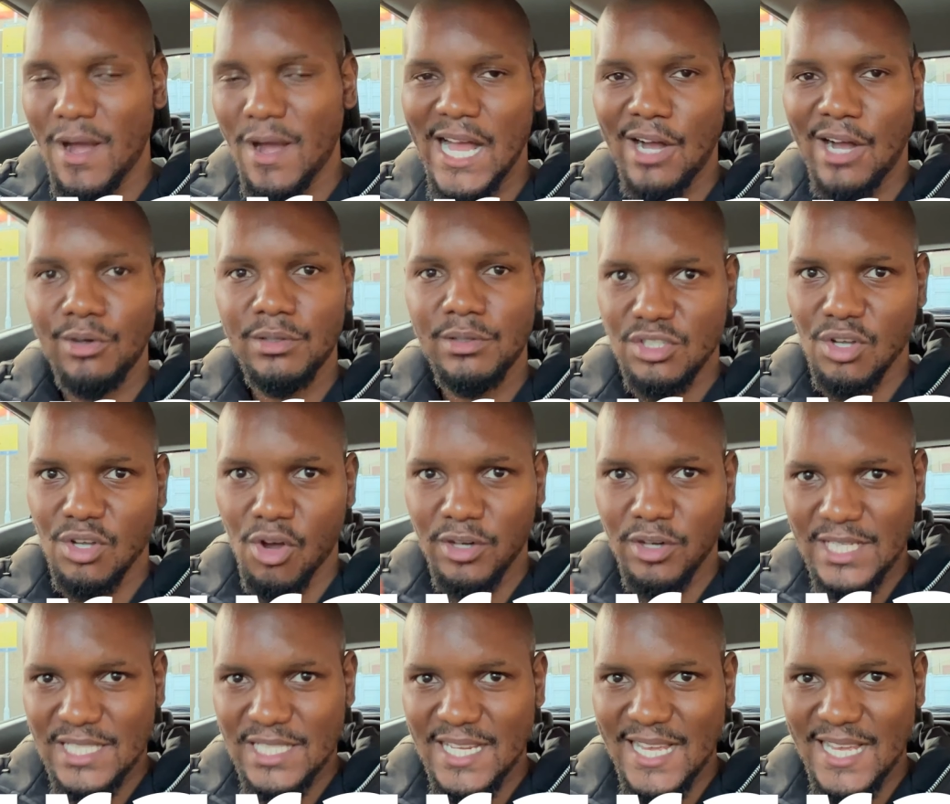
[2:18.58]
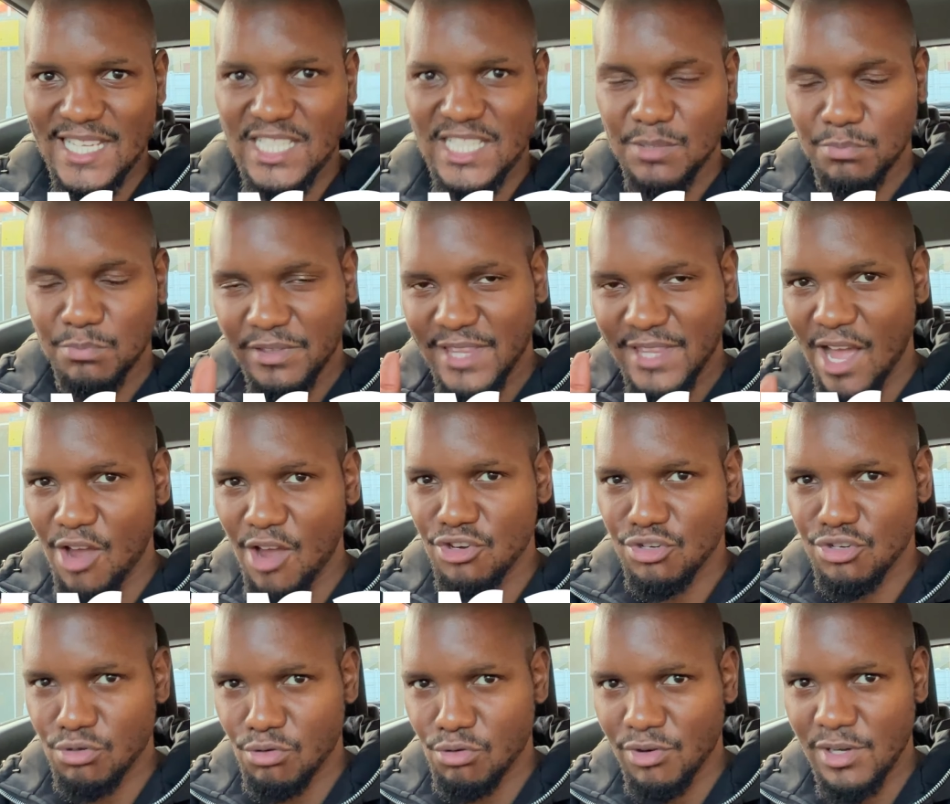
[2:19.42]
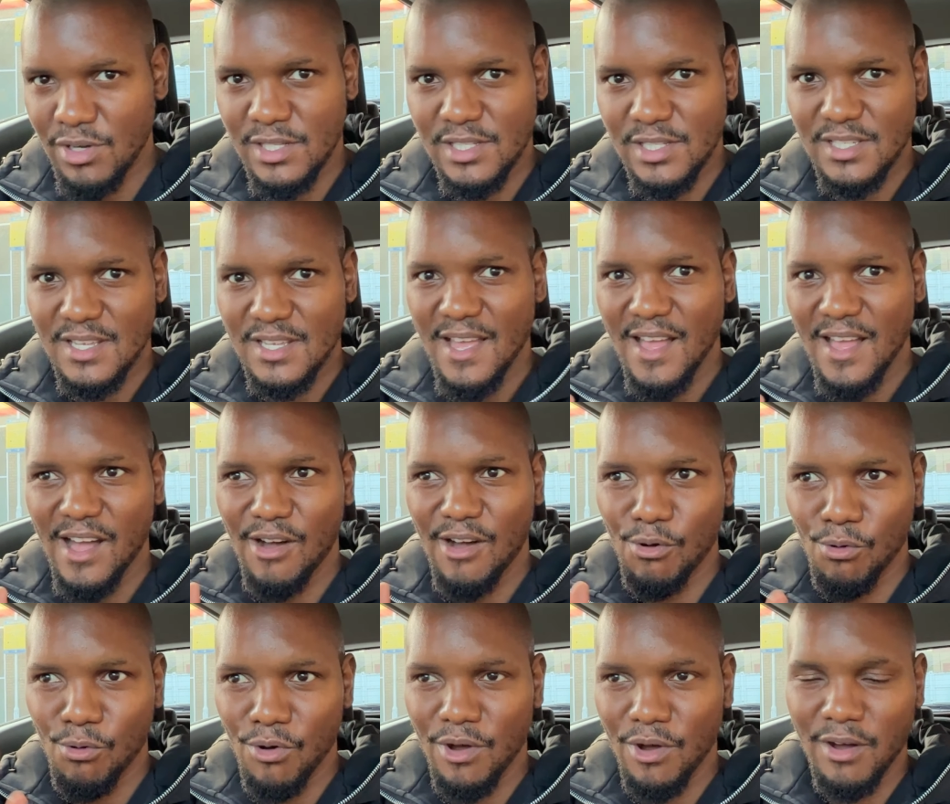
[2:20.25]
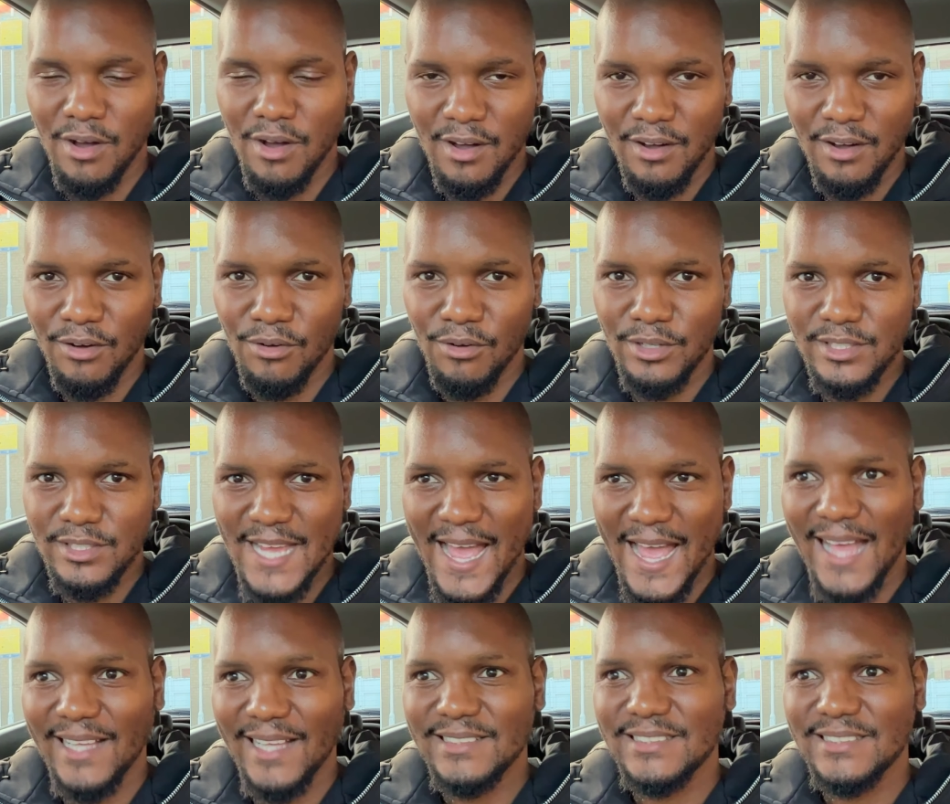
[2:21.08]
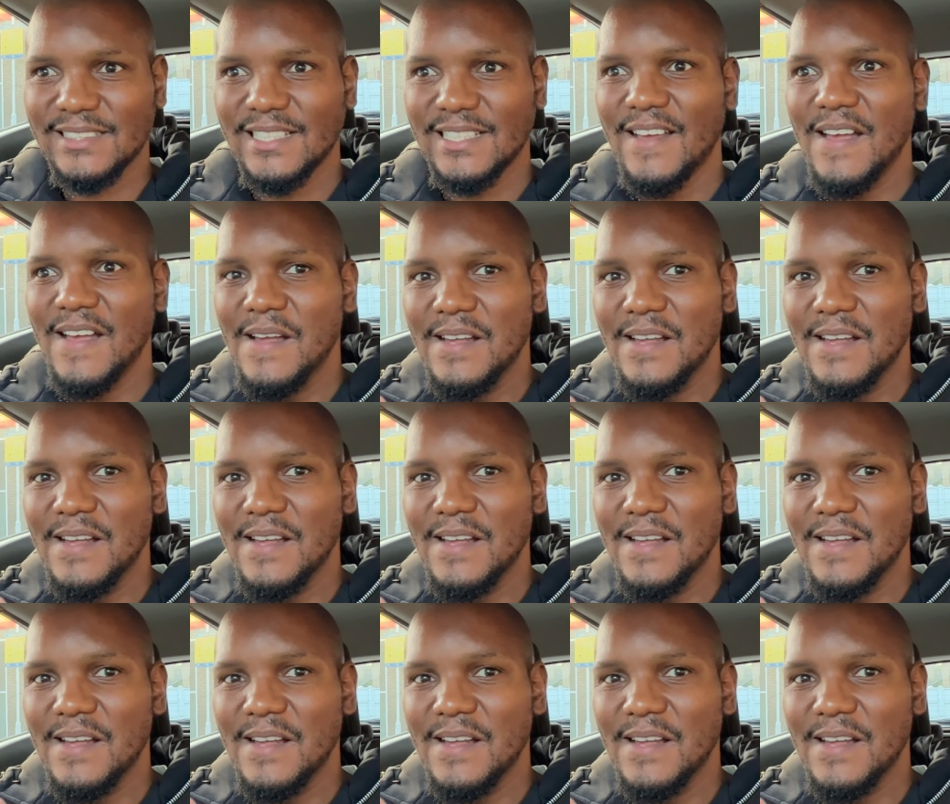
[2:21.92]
out on a test without insurance or tax.